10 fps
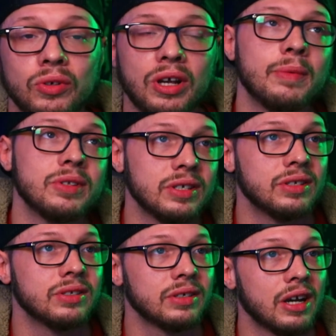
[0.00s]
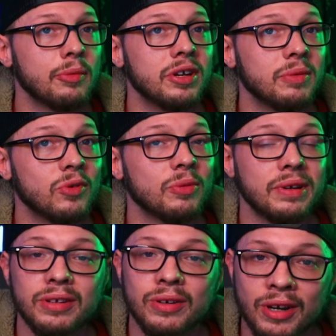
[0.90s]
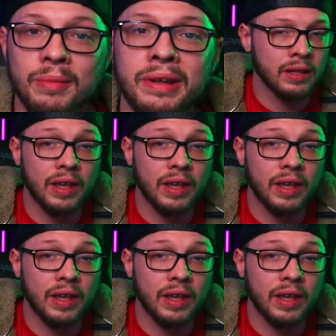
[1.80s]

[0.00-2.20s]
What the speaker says: Common sense isn't common anymore, but you know what I mean.